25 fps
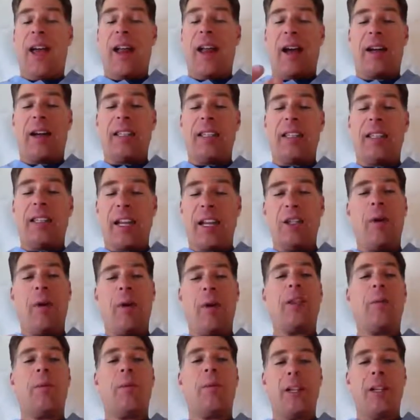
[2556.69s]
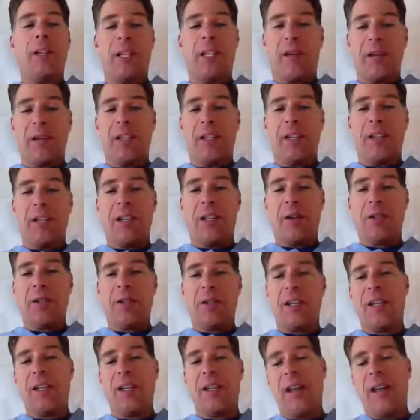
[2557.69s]
accentuate the release of
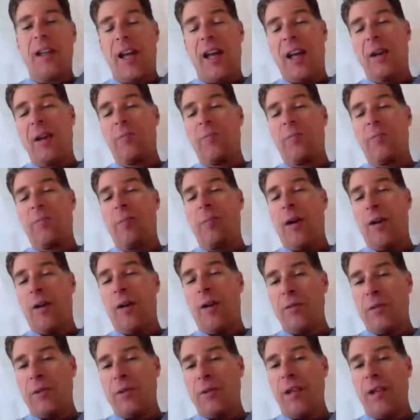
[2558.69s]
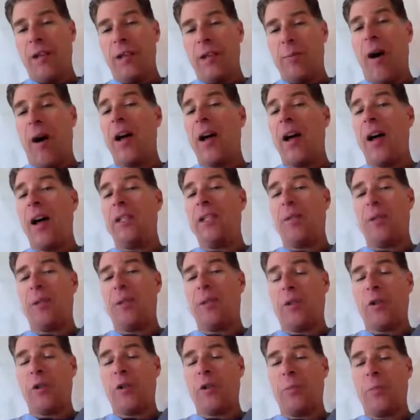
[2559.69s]
oxytocin and promote these positive
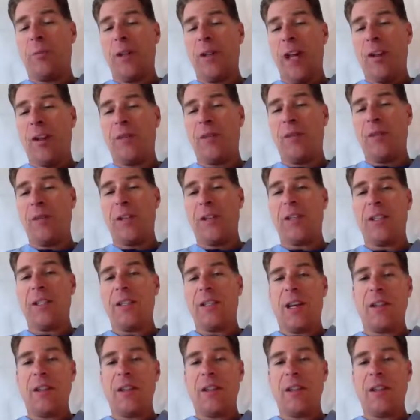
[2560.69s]
social behaviors.